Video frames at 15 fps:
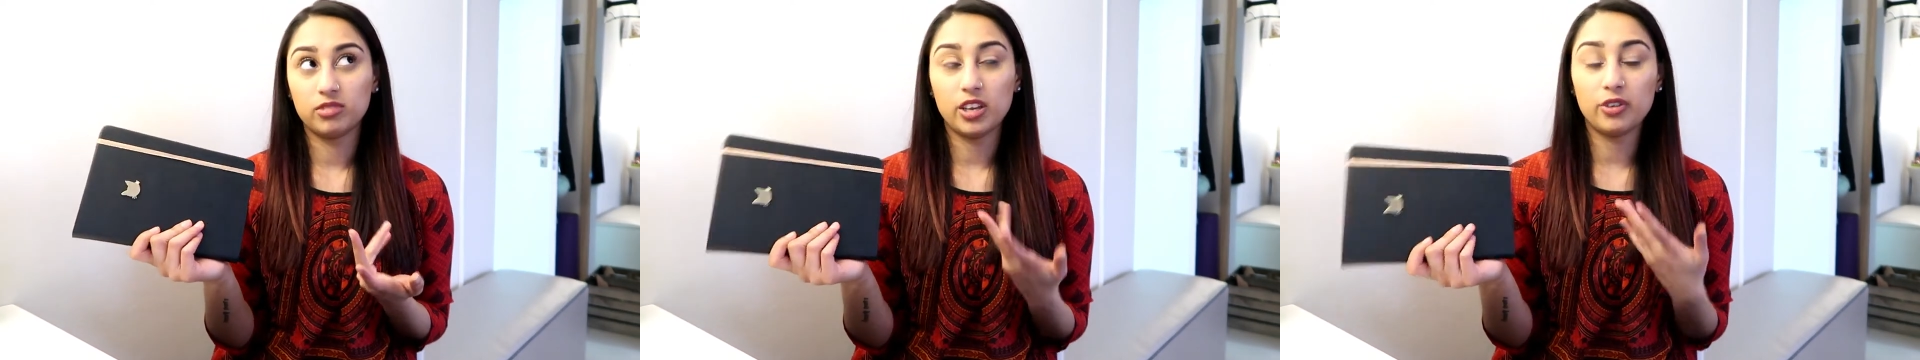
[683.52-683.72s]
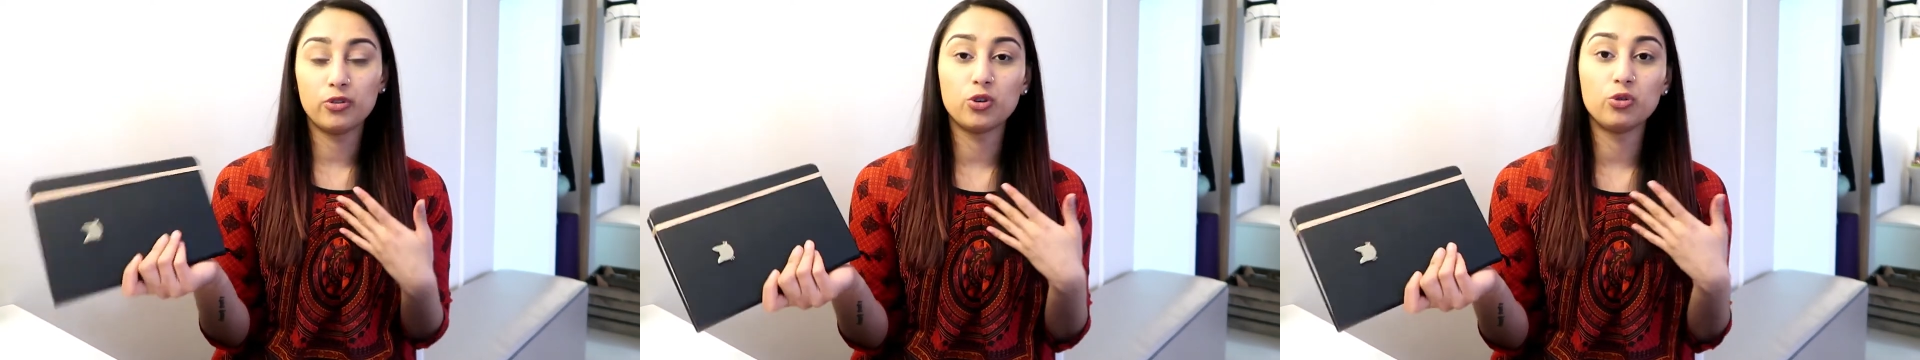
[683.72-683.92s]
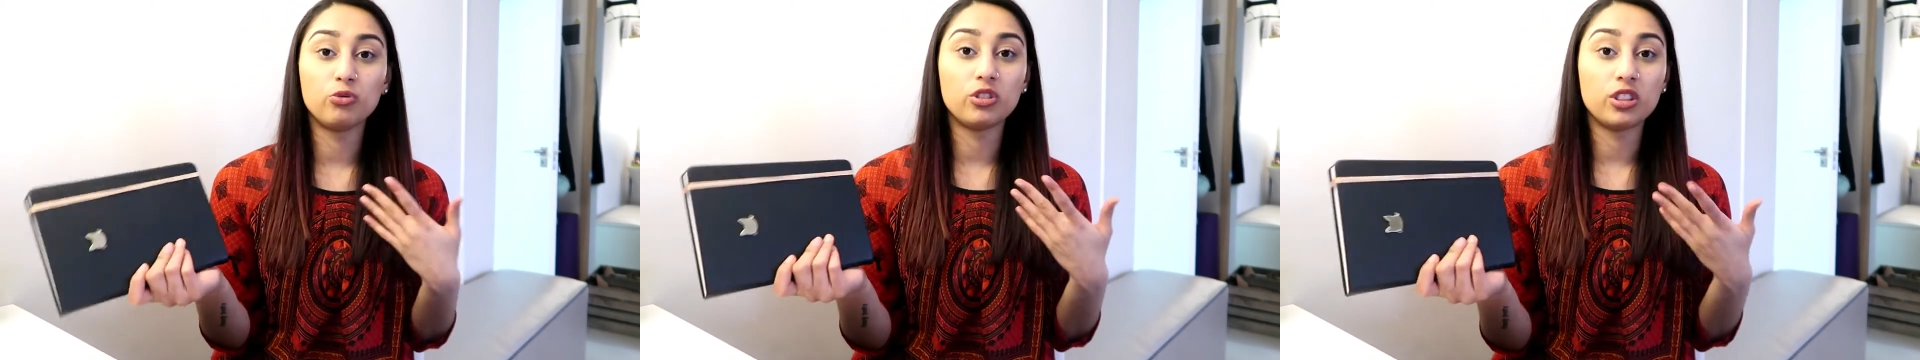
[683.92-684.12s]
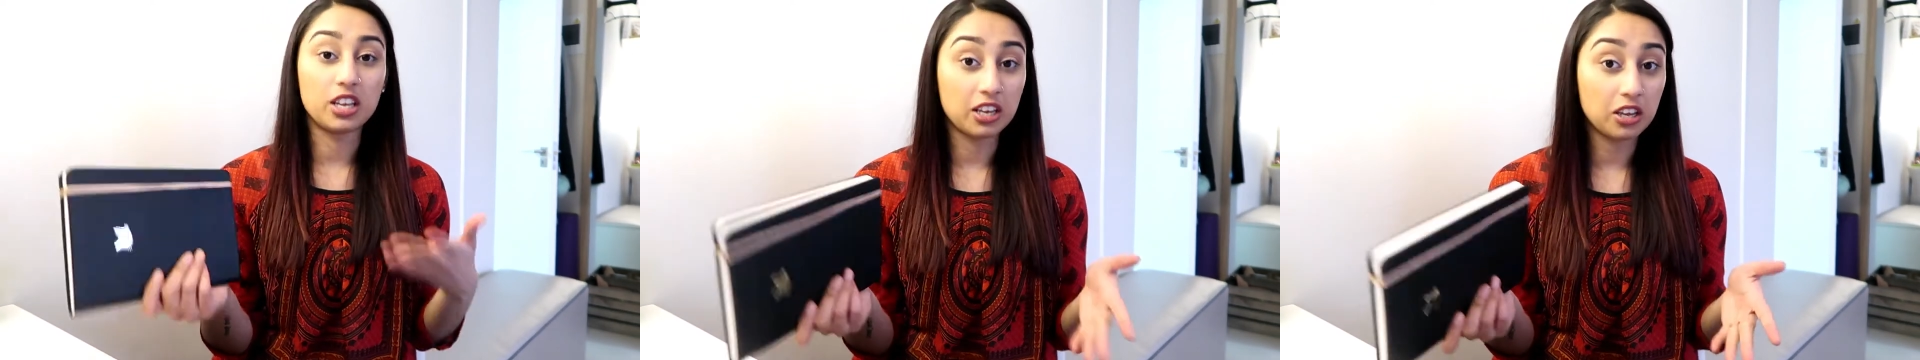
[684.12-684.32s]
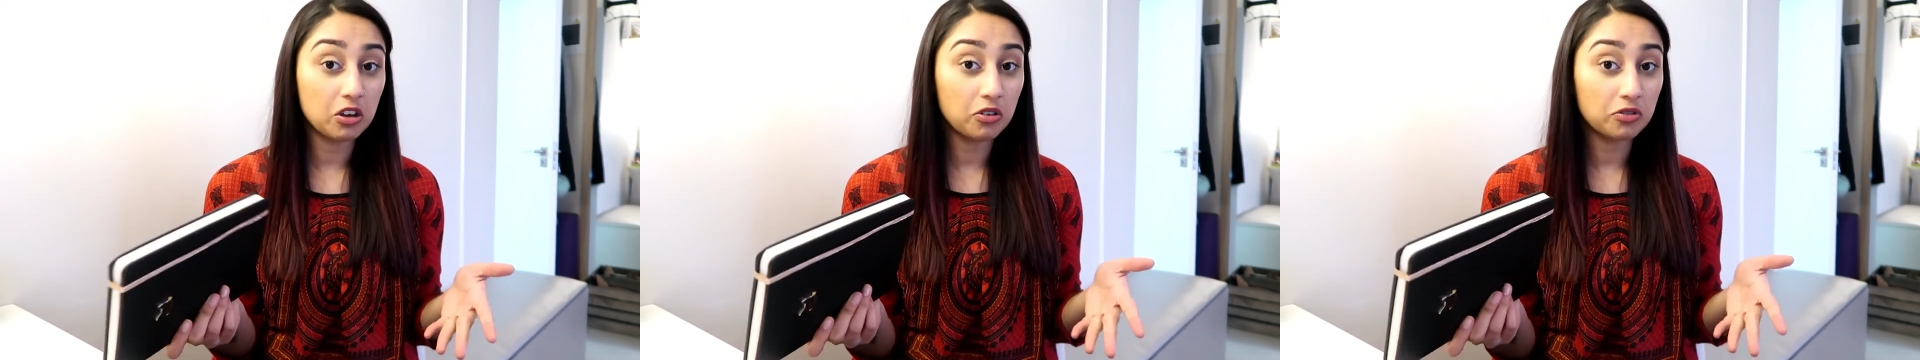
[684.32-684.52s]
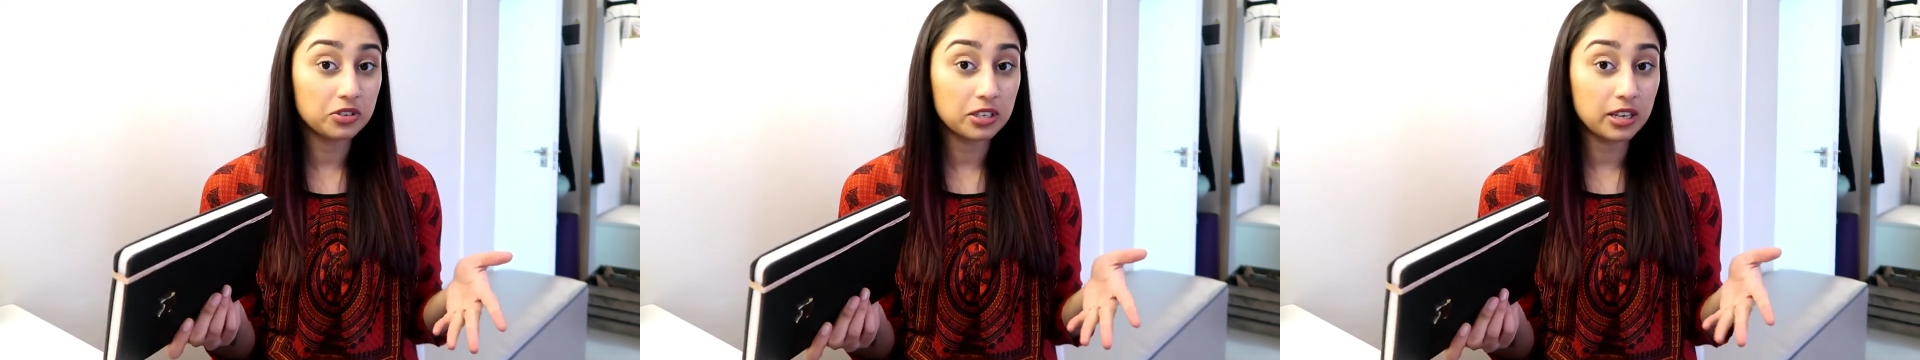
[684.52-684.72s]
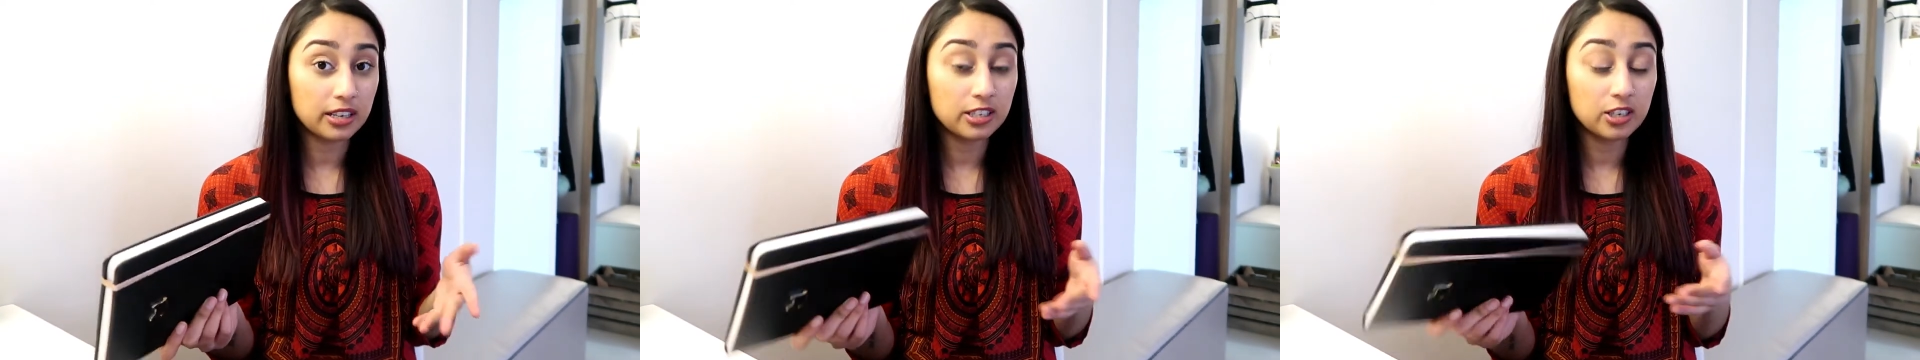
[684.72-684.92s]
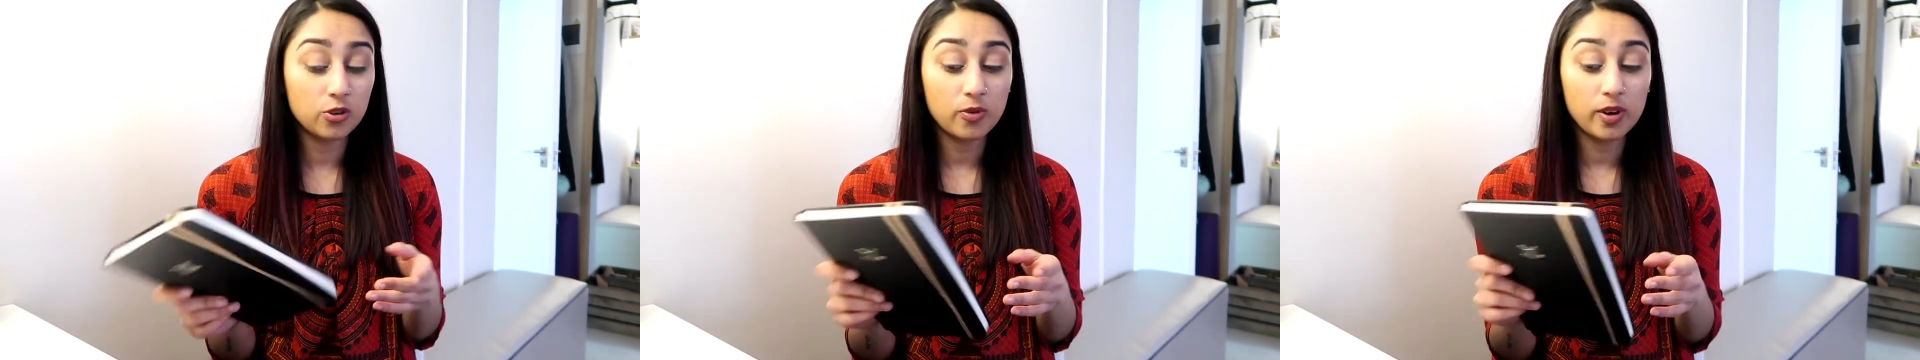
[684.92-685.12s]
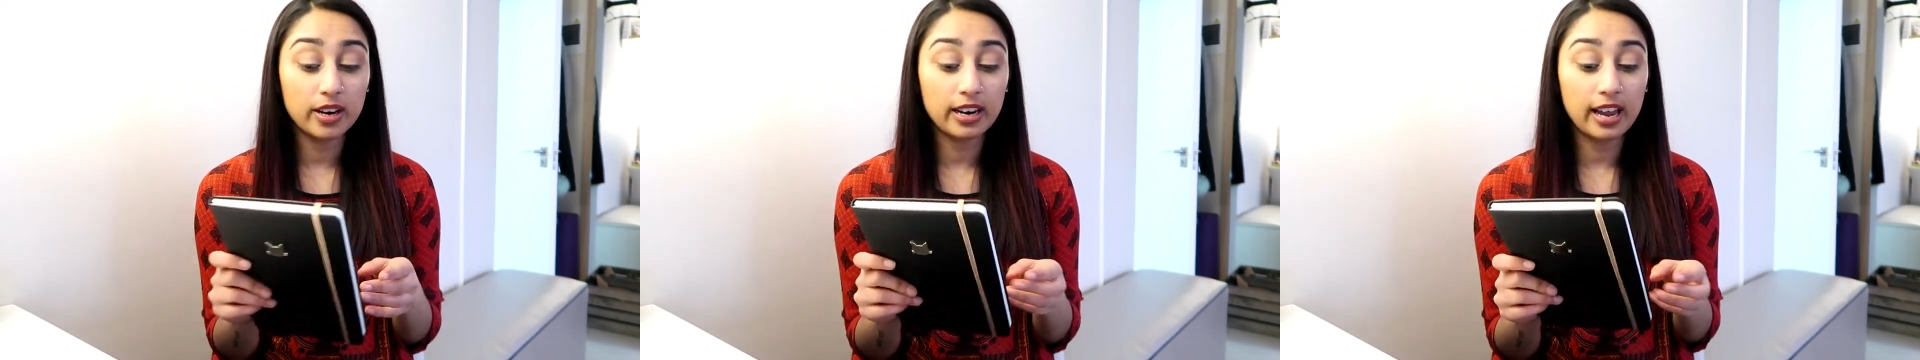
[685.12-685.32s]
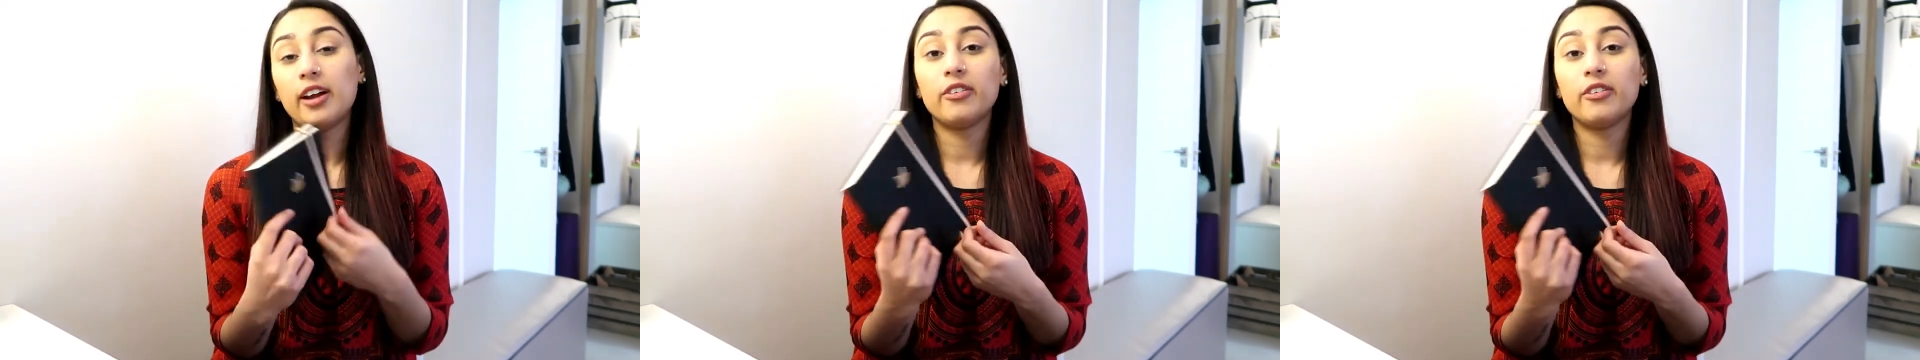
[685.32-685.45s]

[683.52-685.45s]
if you're thinking of starting one.